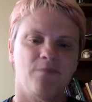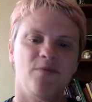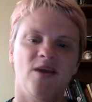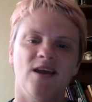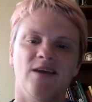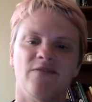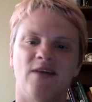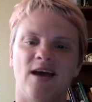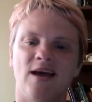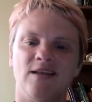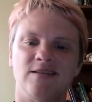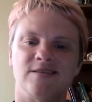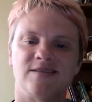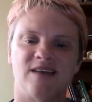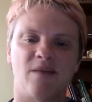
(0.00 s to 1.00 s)
being that
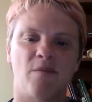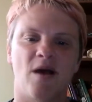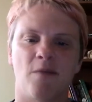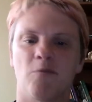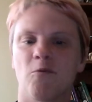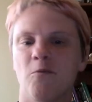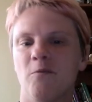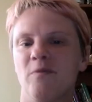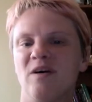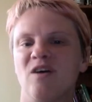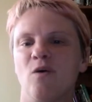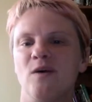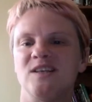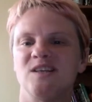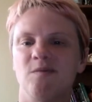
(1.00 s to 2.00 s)
I'm
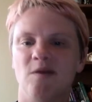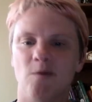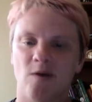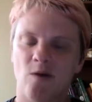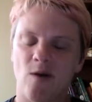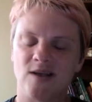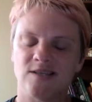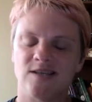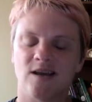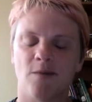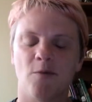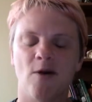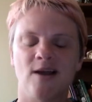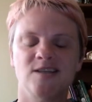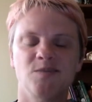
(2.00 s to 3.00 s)
going to be requesting a
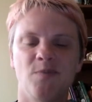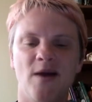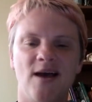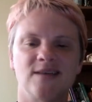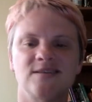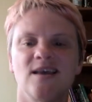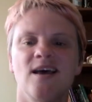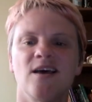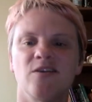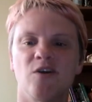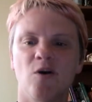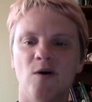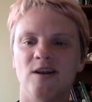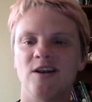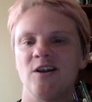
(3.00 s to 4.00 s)
press pass, they're
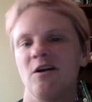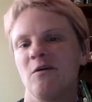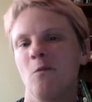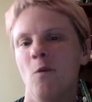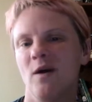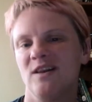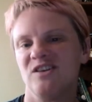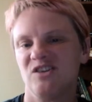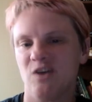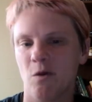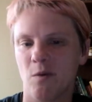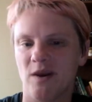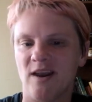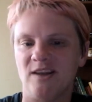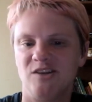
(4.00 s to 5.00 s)
going to want to know
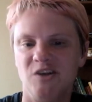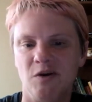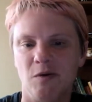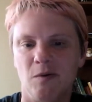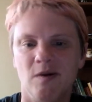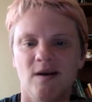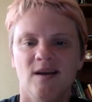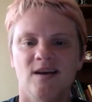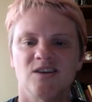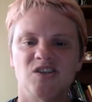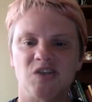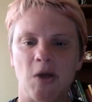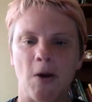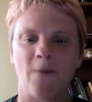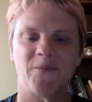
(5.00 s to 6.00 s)
what I do.
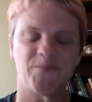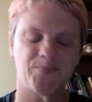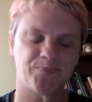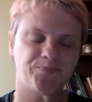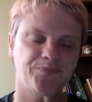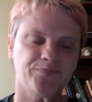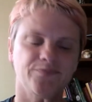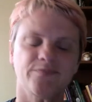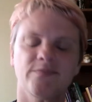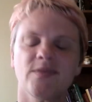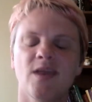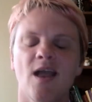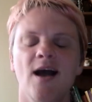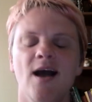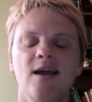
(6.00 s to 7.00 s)
So
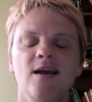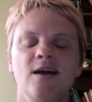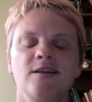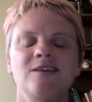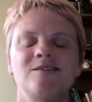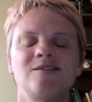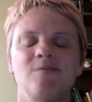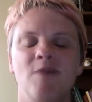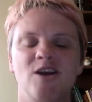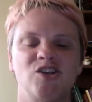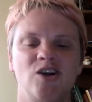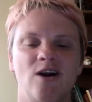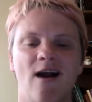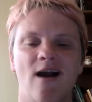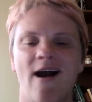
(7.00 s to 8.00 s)
I need to make
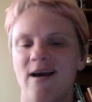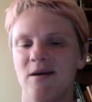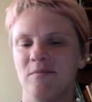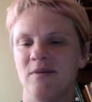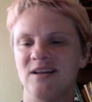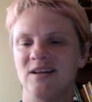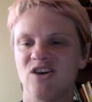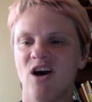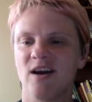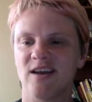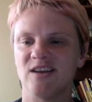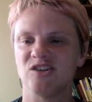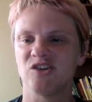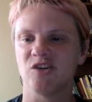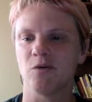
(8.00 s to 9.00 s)
sure I am
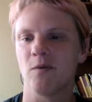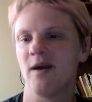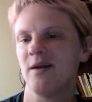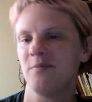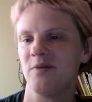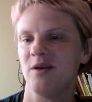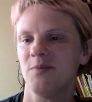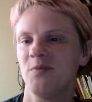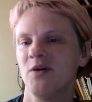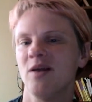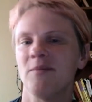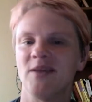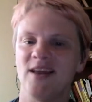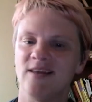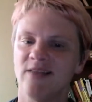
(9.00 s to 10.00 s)
talking to the right people. I
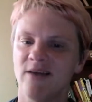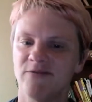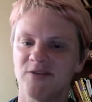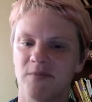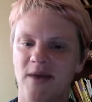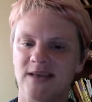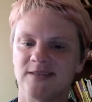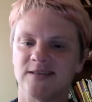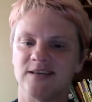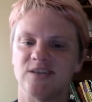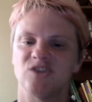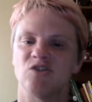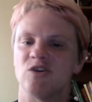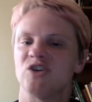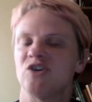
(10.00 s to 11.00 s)
mean, I left a
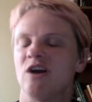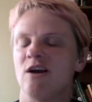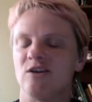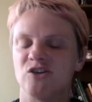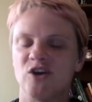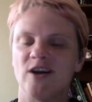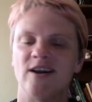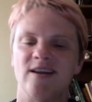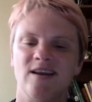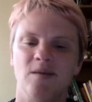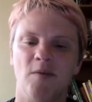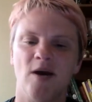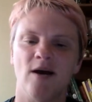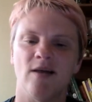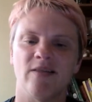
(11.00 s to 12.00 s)
message, or I shot an
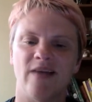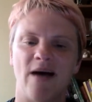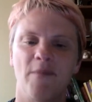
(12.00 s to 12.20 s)
email